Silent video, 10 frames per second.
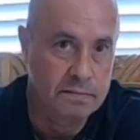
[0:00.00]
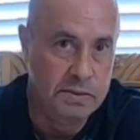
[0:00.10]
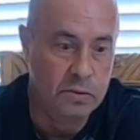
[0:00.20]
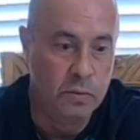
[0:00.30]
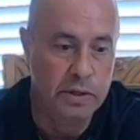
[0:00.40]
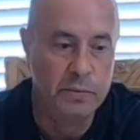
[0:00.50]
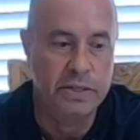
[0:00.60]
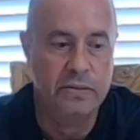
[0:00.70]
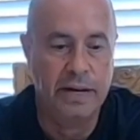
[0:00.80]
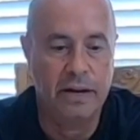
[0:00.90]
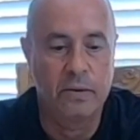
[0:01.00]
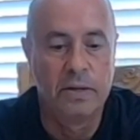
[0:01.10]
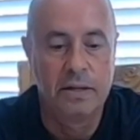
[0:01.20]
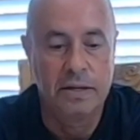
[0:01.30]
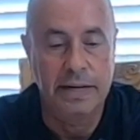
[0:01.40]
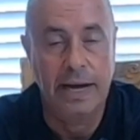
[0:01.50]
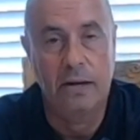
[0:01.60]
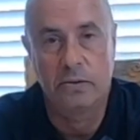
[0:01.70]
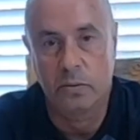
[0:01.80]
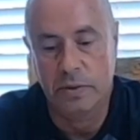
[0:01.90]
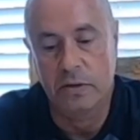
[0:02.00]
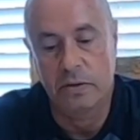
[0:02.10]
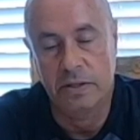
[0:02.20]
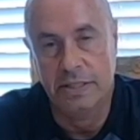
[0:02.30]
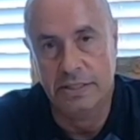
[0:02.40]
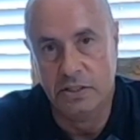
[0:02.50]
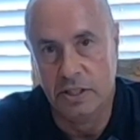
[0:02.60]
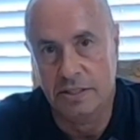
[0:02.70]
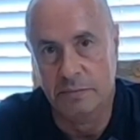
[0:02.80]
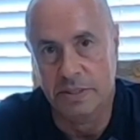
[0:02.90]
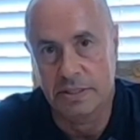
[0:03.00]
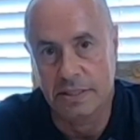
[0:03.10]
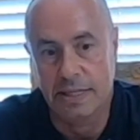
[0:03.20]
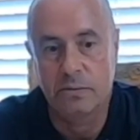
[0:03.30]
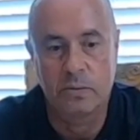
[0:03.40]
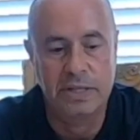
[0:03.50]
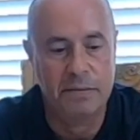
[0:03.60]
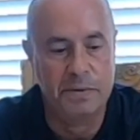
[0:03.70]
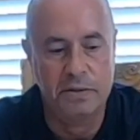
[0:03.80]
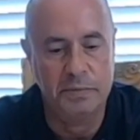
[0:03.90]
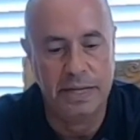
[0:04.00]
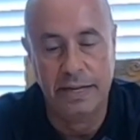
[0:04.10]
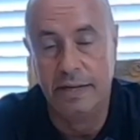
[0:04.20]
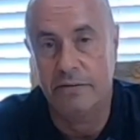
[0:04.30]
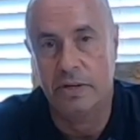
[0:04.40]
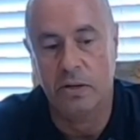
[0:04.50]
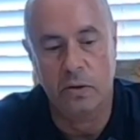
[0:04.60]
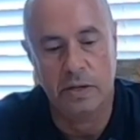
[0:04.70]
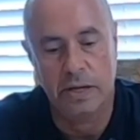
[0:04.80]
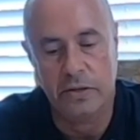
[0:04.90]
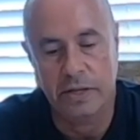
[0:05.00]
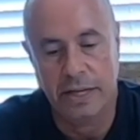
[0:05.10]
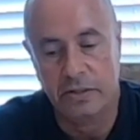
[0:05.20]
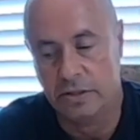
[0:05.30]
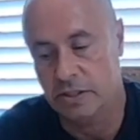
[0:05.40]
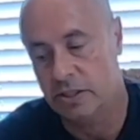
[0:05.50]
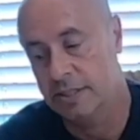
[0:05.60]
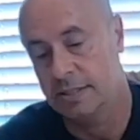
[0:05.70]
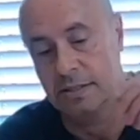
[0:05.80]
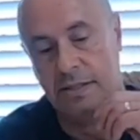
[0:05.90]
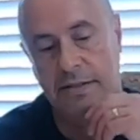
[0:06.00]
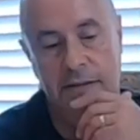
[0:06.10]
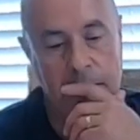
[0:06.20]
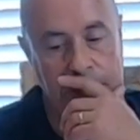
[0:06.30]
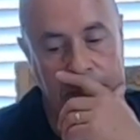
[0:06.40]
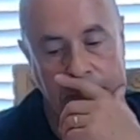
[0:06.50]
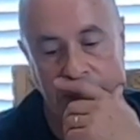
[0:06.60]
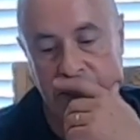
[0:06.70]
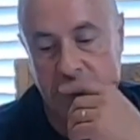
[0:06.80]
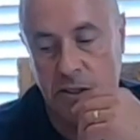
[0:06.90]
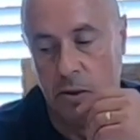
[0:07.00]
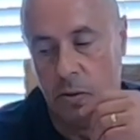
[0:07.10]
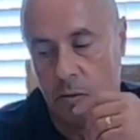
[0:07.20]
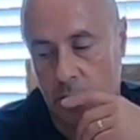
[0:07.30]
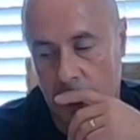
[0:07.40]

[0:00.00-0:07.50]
So what do we do now? Now is when we go into these adjustments, and that's what was happening to me. I didn't even know that you could actually adjust this stuff. So